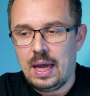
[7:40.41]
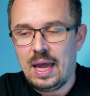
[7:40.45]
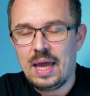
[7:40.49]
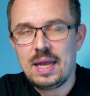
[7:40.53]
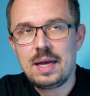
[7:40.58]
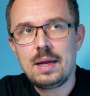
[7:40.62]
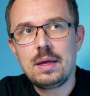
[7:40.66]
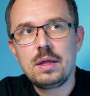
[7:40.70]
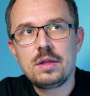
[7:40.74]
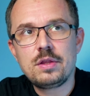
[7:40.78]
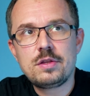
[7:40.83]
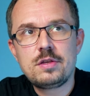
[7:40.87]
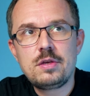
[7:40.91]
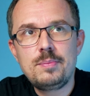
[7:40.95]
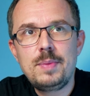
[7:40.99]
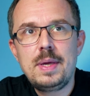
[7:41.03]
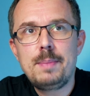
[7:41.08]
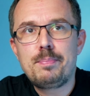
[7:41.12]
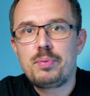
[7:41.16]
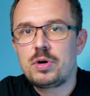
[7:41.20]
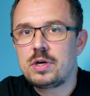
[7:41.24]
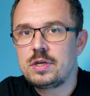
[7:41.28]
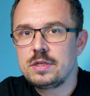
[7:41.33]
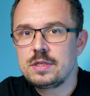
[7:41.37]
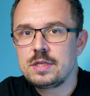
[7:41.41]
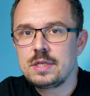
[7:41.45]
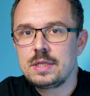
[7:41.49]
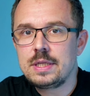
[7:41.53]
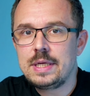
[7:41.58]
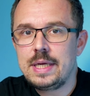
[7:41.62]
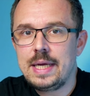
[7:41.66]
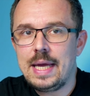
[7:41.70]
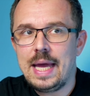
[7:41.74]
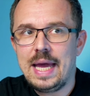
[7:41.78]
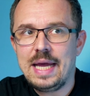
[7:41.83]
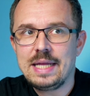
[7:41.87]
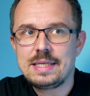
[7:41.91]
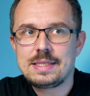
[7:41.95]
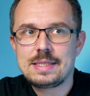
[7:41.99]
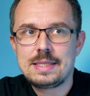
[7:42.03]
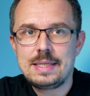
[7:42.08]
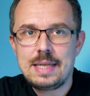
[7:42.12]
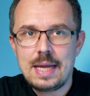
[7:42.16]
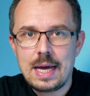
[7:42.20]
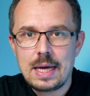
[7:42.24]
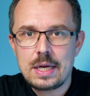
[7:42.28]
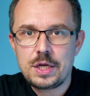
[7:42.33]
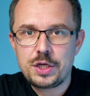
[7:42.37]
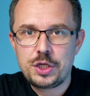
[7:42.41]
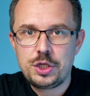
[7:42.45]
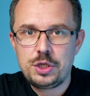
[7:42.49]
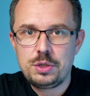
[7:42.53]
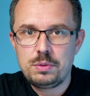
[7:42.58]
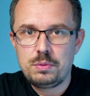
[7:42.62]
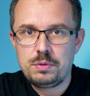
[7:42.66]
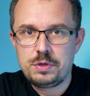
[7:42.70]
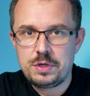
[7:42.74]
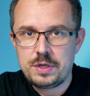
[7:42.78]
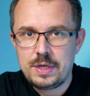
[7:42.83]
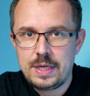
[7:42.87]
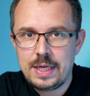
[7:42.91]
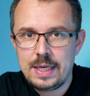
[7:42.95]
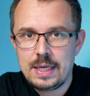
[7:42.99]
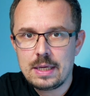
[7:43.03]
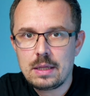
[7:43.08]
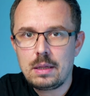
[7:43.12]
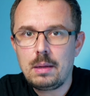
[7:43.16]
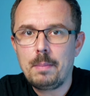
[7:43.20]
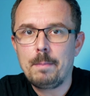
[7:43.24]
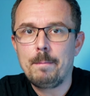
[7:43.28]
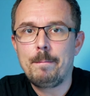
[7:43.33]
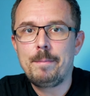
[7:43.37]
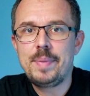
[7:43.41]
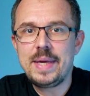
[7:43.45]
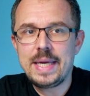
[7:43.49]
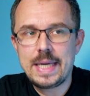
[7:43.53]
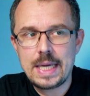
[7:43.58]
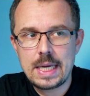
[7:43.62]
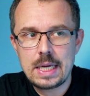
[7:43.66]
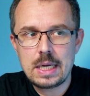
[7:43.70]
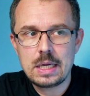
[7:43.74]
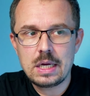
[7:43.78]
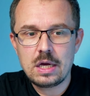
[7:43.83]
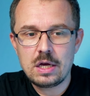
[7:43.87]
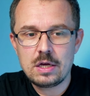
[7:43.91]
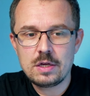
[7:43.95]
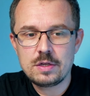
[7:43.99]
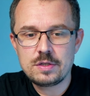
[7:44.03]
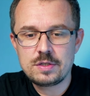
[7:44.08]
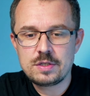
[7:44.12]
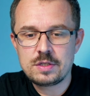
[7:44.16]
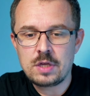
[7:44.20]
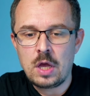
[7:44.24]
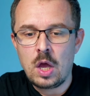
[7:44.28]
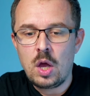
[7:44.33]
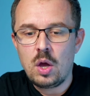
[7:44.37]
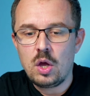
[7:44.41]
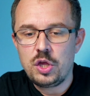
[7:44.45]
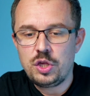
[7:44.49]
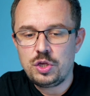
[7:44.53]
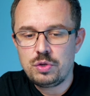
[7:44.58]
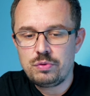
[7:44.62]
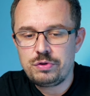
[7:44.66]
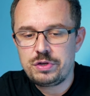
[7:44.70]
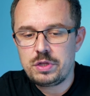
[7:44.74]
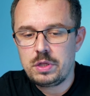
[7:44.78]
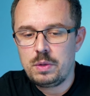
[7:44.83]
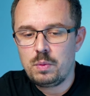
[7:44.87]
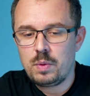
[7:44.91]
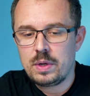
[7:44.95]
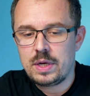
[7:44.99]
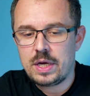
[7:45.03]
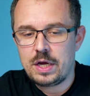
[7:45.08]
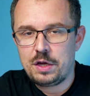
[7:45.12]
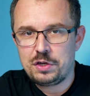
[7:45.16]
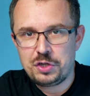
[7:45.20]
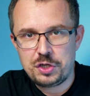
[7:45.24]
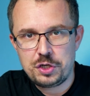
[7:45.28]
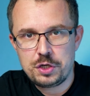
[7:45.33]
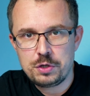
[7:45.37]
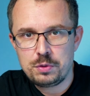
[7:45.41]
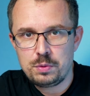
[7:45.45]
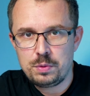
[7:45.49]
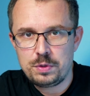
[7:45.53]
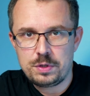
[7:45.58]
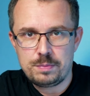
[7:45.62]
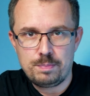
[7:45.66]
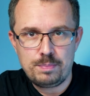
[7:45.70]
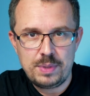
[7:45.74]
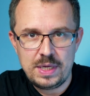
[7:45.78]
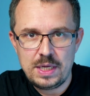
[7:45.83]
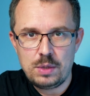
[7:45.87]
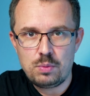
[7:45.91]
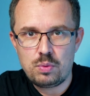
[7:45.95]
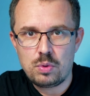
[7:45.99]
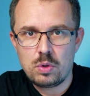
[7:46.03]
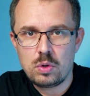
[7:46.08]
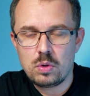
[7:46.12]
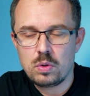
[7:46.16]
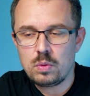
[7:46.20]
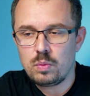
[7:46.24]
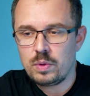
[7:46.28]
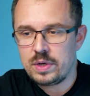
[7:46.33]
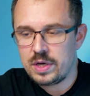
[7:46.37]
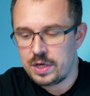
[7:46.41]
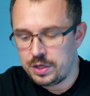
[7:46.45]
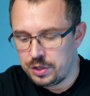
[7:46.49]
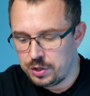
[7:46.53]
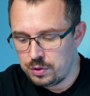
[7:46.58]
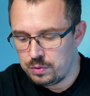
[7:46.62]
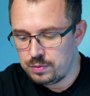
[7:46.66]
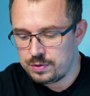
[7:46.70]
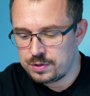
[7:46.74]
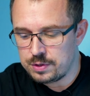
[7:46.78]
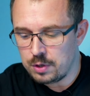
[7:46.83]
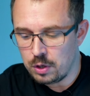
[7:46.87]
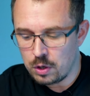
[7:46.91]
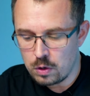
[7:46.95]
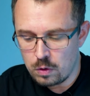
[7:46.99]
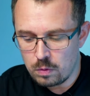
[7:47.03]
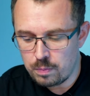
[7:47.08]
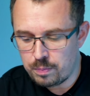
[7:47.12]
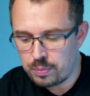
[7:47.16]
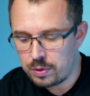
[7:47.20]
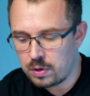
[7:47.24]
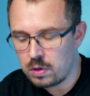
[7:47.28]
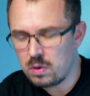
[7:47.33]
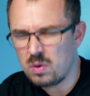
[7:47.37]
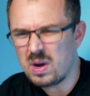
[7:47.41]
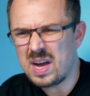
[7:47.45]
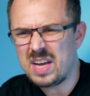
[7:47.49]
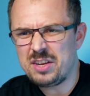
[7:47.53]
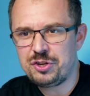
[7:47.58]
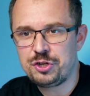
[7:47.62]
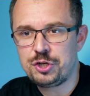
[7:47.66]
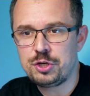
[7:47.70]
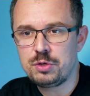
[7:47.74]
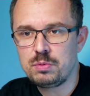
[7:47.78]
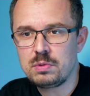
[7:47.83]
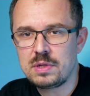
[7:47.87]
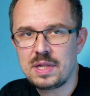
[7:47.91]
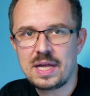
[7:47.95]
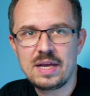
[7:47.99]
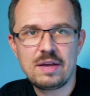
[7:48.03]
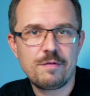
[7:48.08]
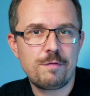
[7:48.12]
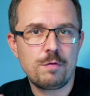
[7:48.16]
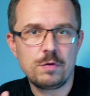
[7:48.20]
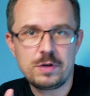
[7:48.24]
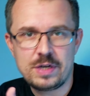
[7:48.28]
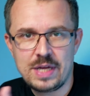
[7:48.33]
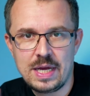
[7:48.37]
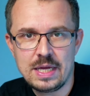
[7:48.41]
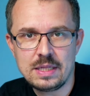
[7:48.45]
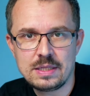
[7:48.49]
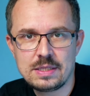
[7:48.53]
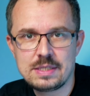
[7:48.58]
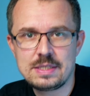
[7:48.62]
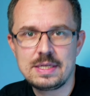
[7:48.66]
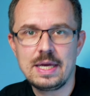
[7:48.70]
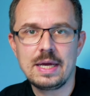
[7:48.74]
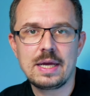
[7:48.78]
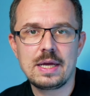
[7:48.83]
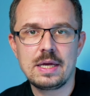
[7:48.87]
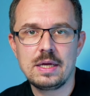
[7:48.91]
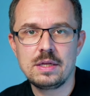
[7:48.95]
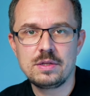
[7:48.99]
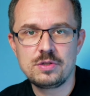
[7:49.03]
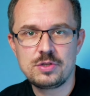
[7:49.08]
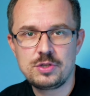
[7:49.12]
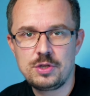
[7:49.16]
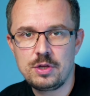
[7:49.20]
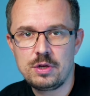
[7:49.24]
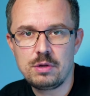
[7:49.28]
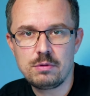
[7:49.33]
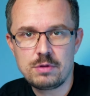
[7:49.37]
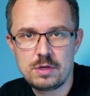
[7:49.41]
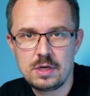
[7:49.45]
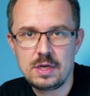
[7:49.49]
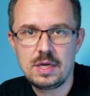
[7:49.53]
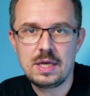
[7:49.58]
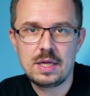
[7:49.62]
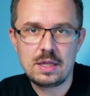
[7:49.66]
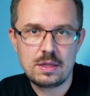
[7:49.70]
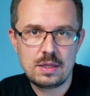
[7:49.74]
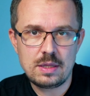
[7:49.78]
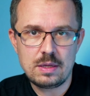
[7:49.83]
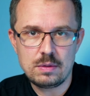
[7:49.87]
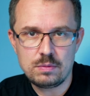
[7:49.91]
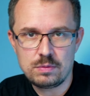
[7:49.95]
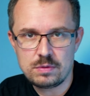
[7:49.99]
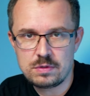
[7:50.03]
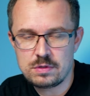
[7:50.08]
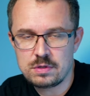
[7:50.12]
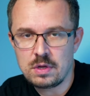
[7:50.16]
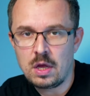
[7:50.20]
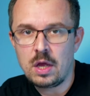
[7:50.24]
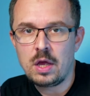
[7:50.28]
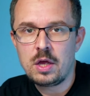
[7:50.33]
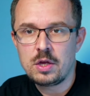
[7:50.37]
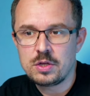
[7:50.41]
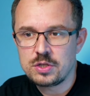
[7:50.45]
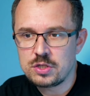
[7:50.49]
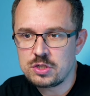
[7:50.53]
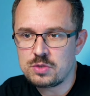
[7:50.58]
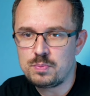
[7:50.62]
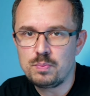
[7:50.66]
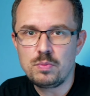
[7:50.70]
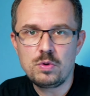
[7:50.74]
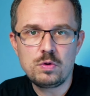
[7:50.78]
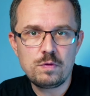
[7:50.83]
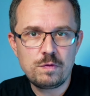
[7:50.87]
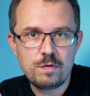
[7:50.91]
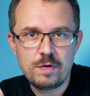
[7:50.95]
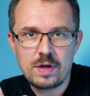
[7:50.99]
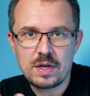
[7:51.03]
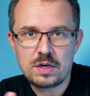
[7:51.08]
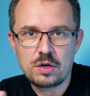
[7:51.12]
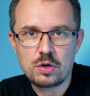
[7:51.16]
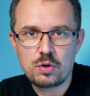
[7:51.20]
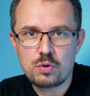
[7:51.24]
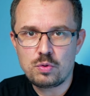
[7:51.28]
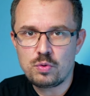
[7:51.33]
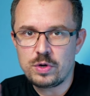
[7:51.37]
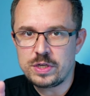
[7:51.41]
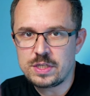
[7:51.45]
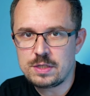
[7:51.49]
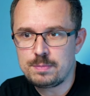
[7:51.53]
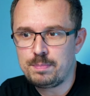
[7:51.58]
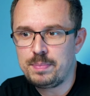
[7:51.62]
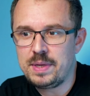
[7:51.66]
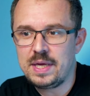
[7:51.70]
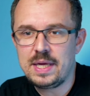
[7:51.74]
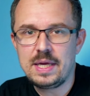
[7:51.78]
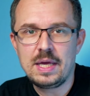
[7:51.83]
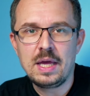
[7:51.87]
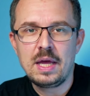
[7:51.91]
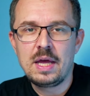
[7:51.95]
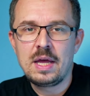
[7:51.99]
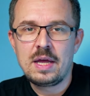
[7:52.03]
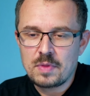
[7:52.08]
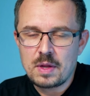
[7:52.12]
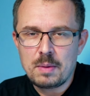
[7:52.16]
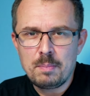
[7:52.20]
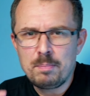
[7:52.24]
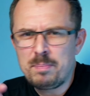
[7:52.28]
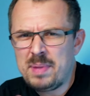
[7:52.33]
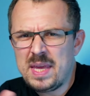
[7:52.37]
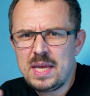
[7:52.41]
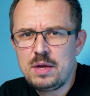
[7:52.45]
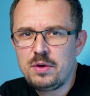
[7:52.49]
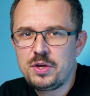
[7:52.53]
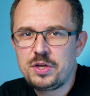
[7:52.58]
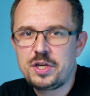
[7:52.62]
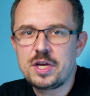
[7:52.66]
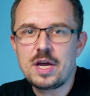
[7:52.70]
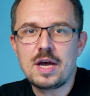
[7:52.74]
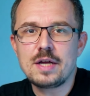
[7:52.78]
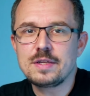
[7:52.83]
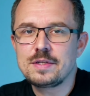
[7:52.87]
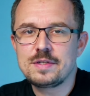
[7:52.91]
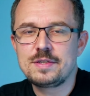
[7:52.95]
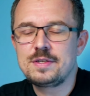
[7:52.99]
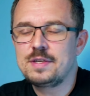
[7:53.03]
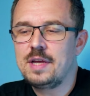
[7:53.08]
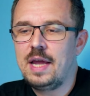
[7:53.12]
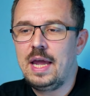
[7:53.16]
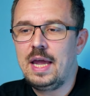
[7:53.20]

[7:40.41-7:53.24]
And to me personally, it's not a huge deal because usually when I shoot B-roll, when I use the GoPro, I shoot like for 10 seconds, you know, to get those smooth and crispy B shots.